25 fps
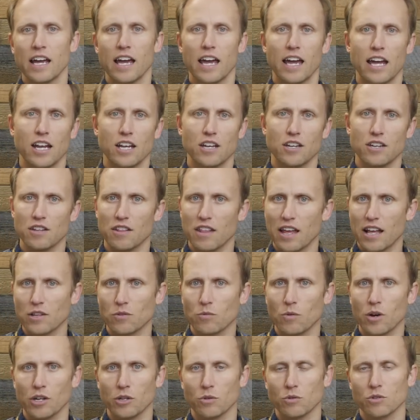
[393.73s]
and
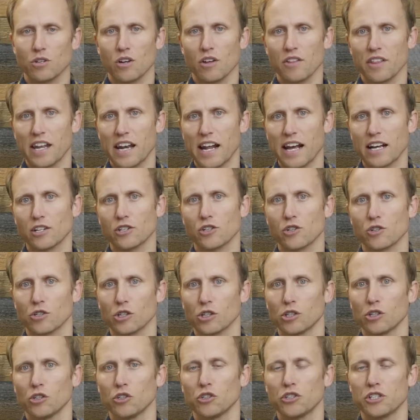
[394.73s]
that's why you saw that extra
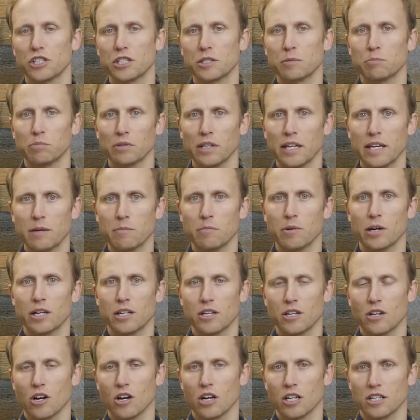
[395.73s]
little display
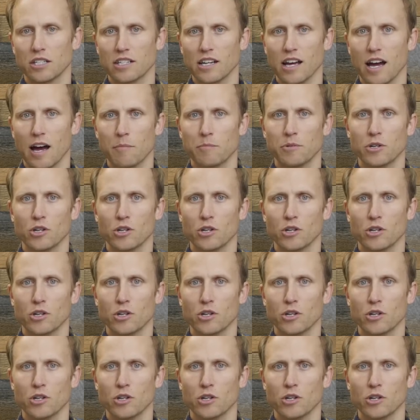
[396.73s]
button on top.